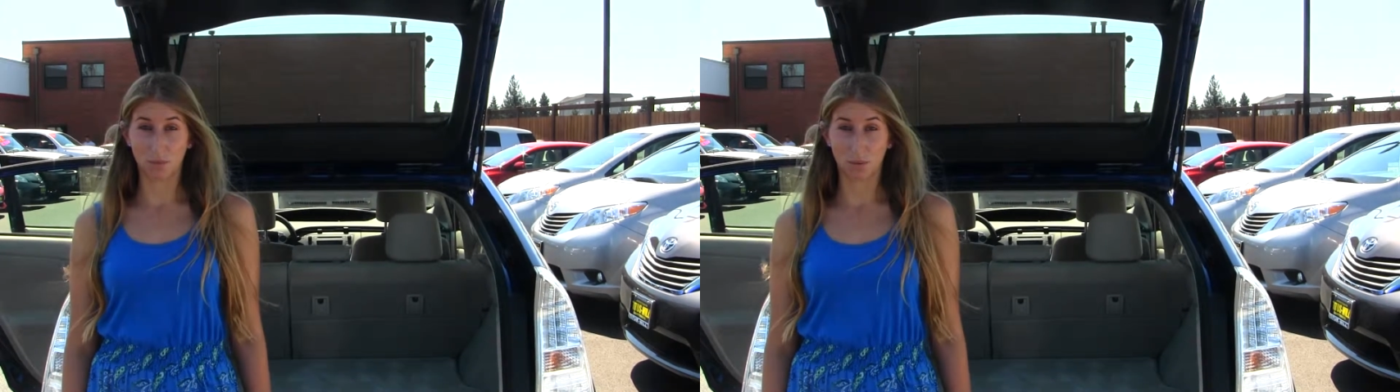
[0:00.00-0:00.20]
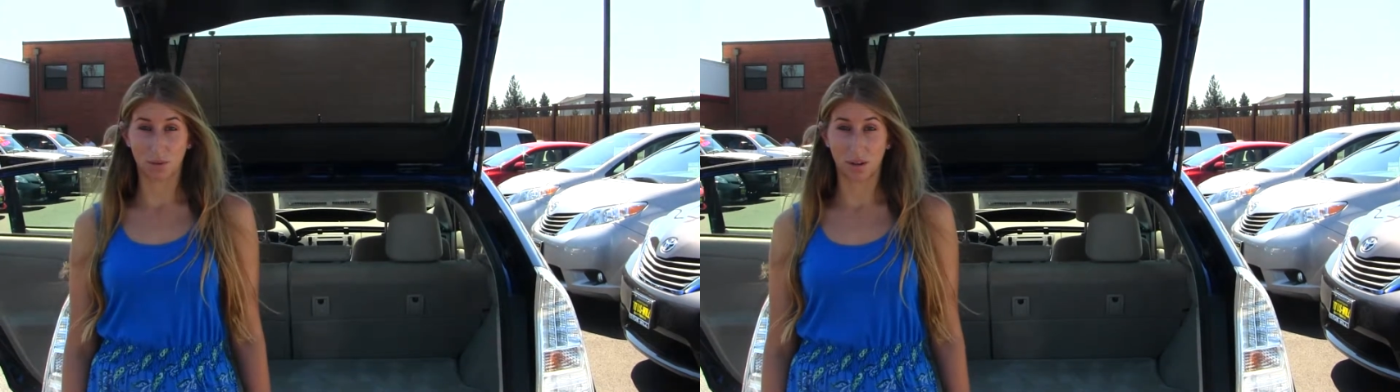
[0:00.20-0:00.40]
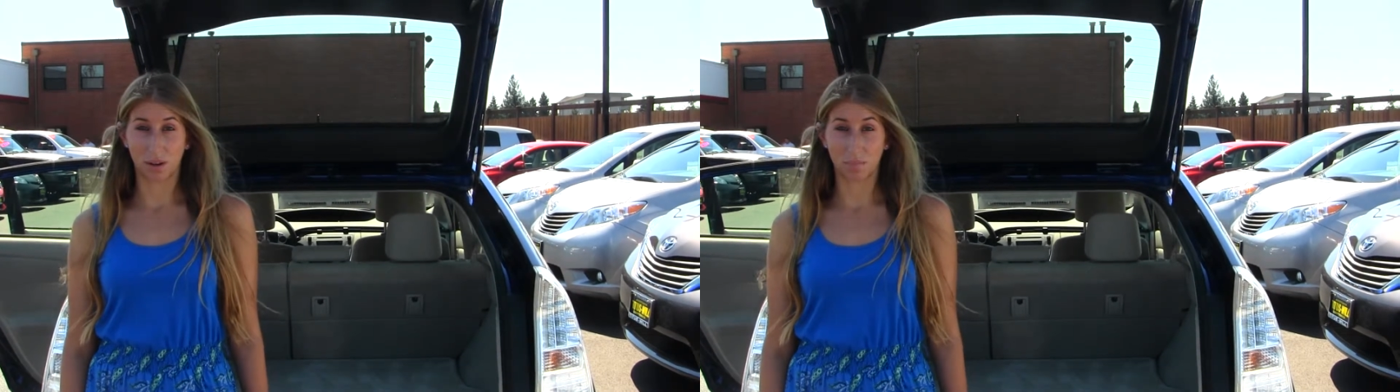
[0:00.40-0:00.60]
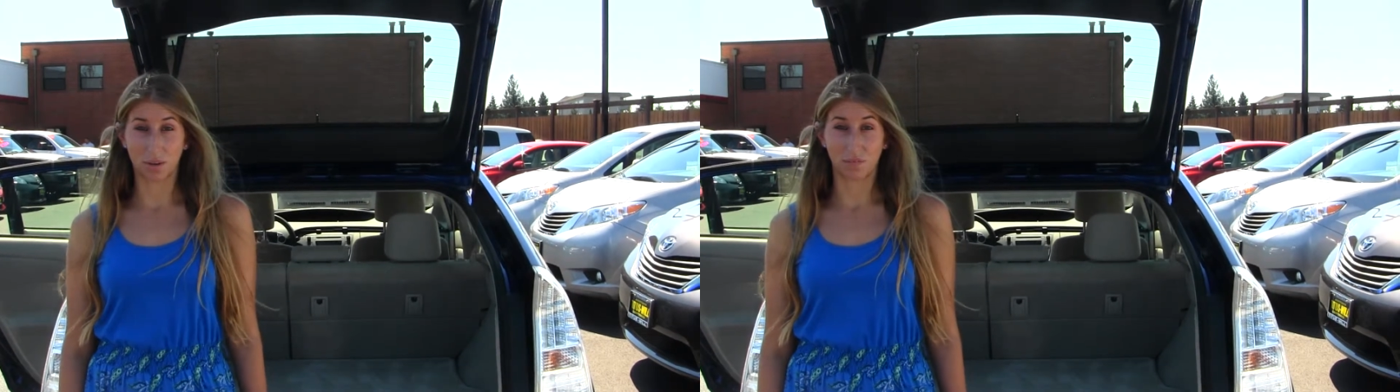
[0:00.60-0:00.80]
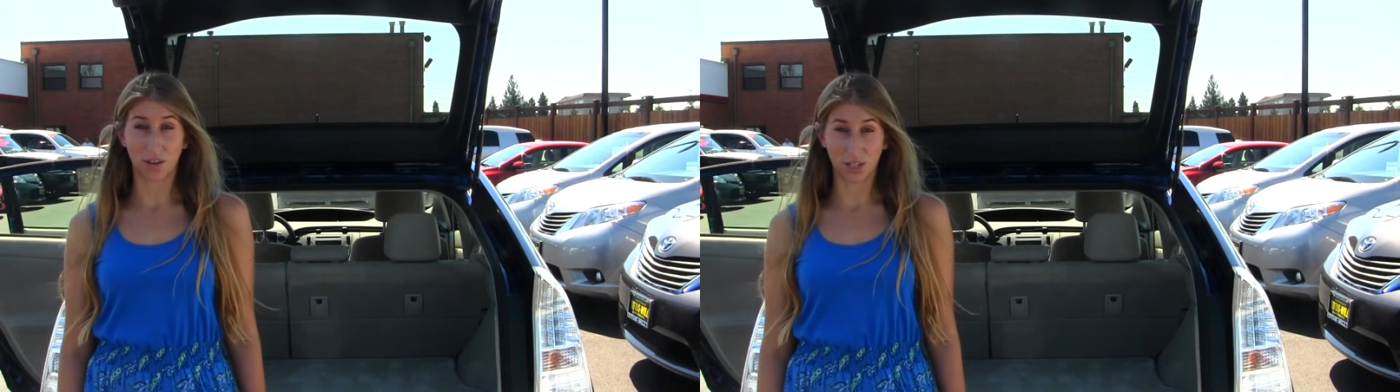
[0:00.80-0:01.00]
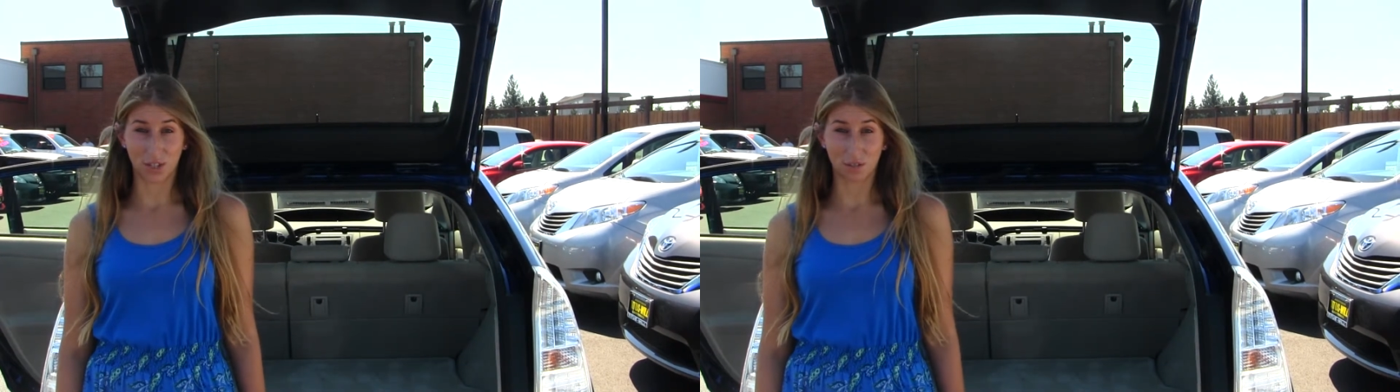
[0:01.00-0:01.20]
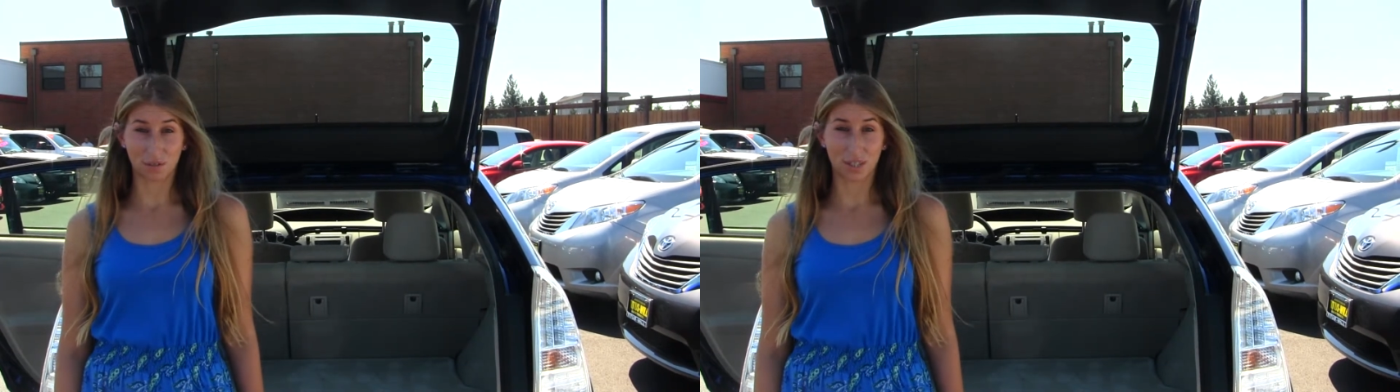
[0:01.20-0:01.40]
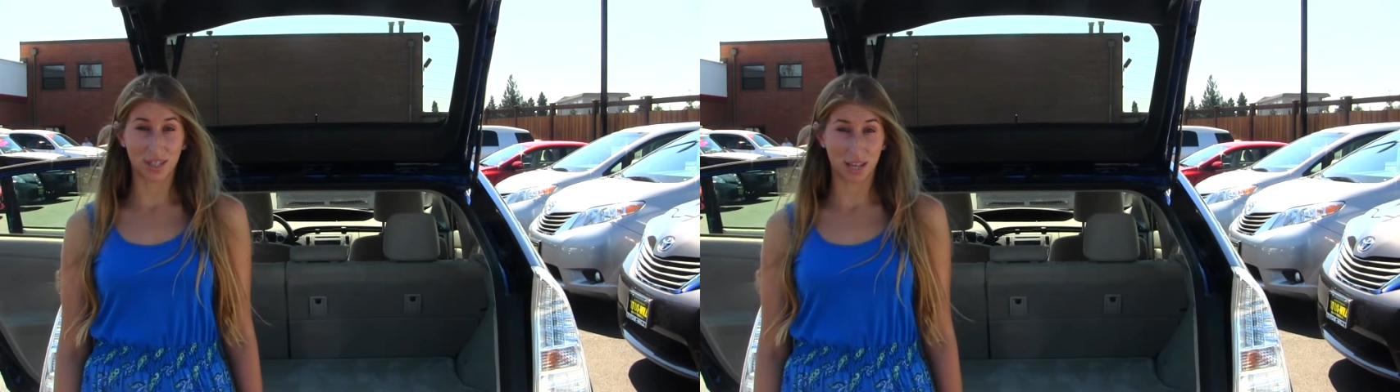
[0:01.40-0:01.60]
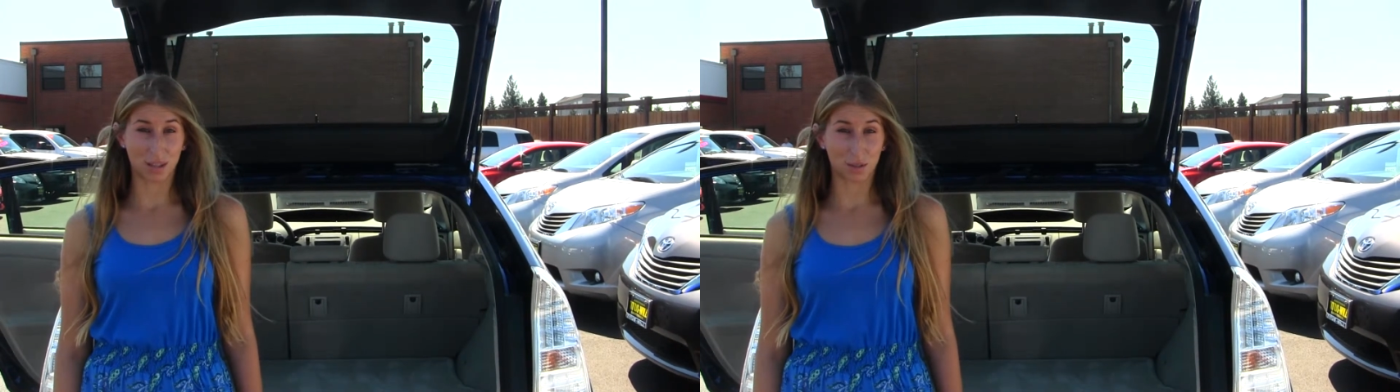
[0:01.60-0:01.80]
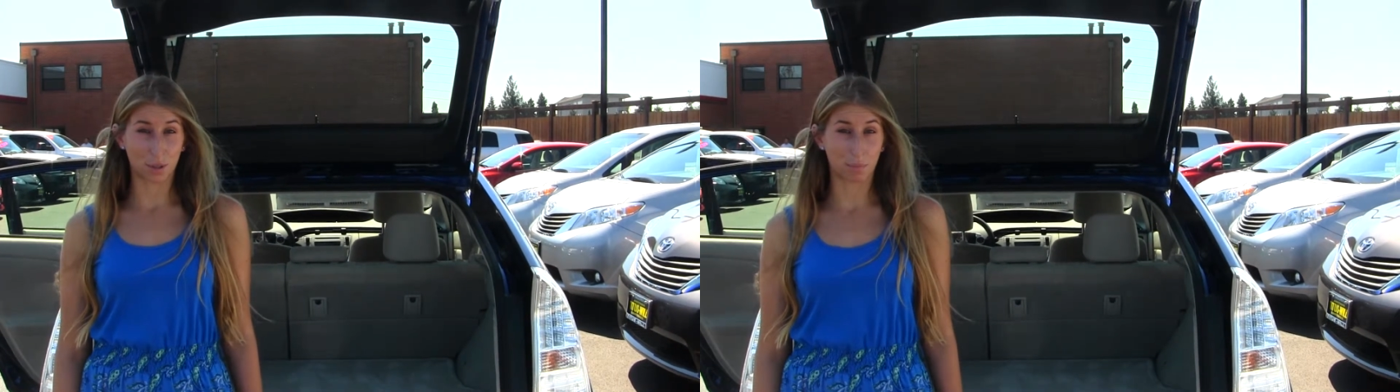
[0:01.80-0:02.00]
with one of our professional
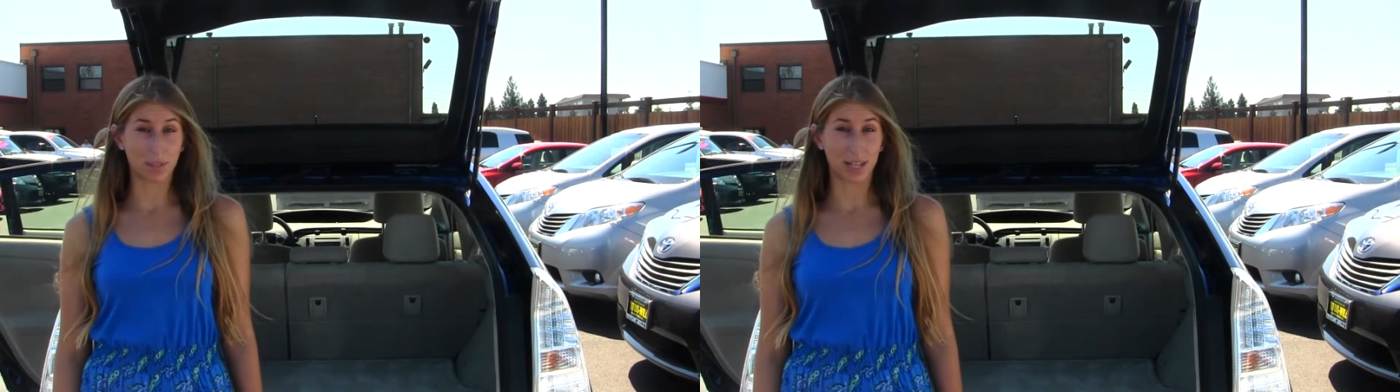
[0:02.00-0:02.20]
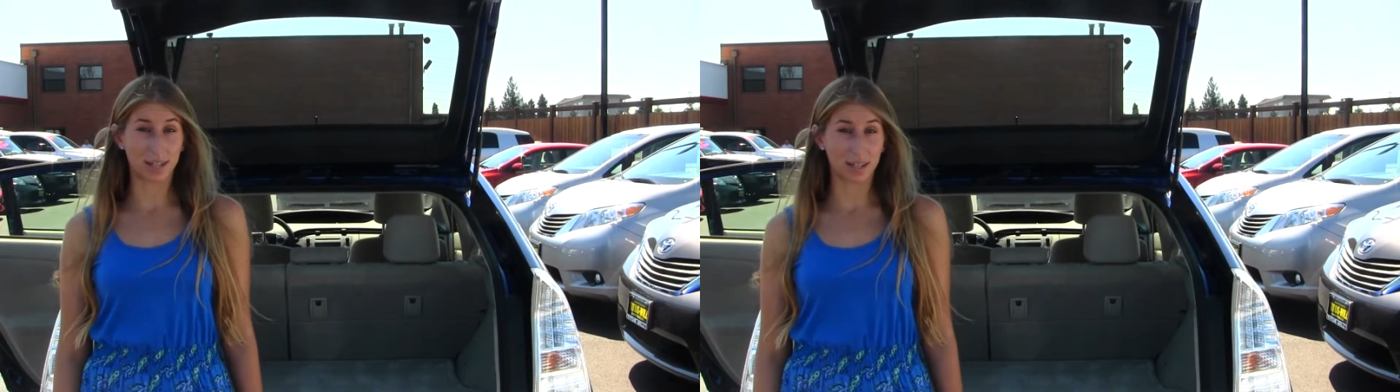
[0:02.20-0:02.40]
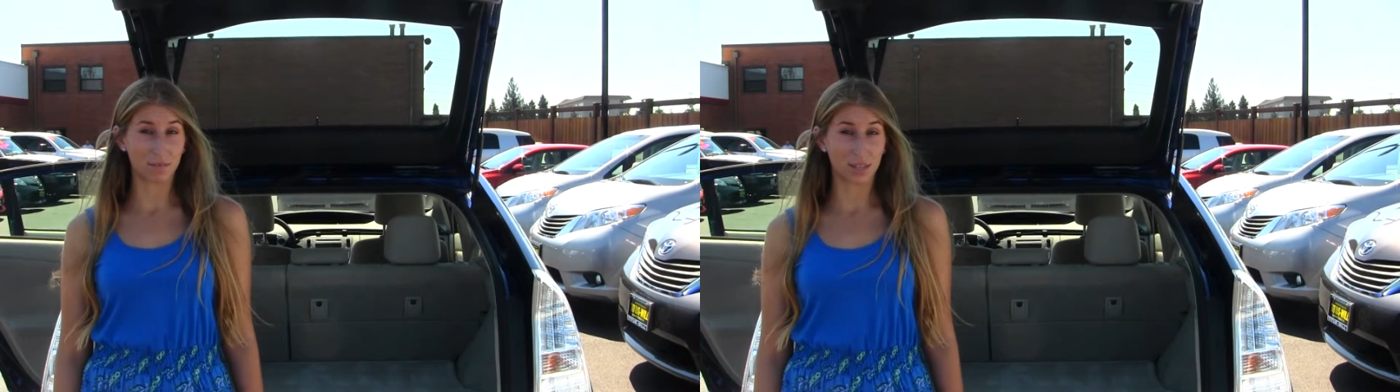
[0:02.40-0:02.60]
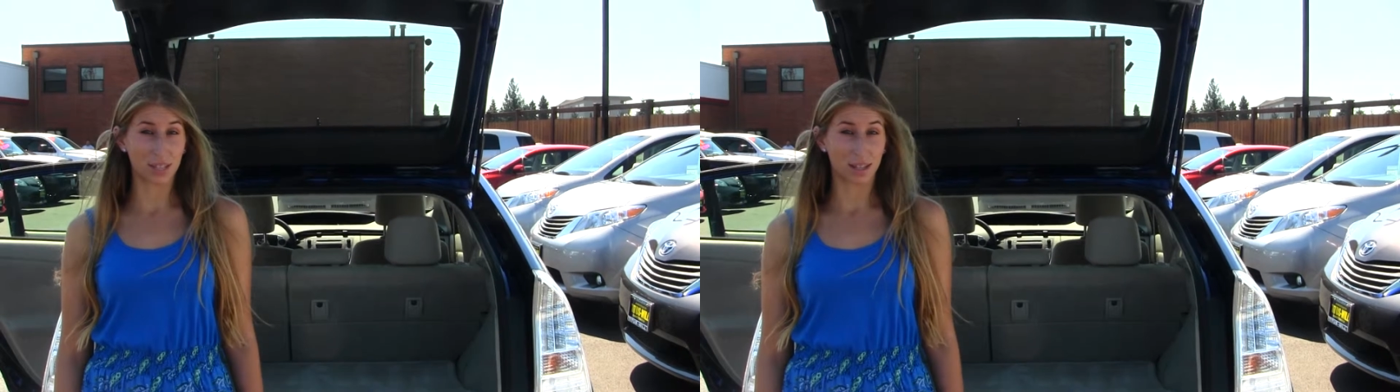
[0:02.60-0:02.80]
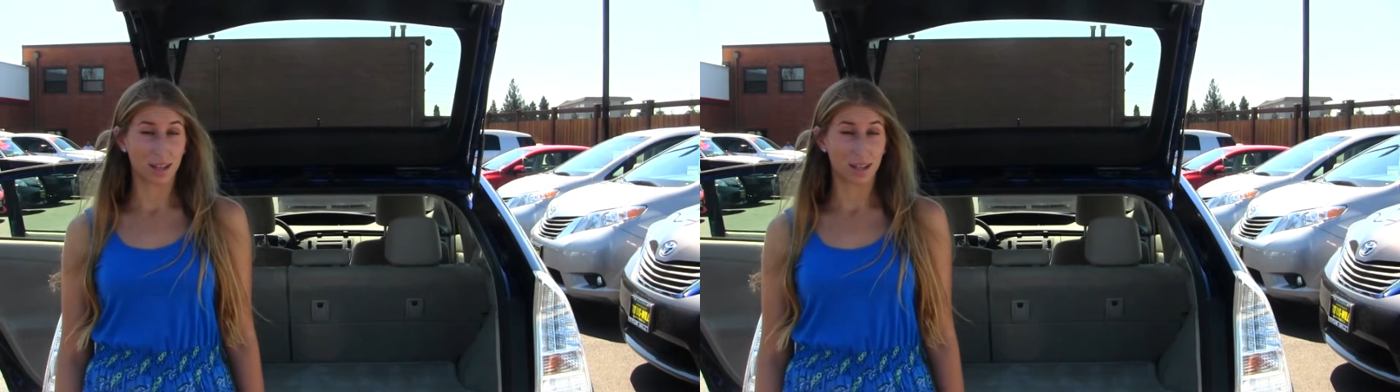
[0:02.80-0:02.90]
sales representatives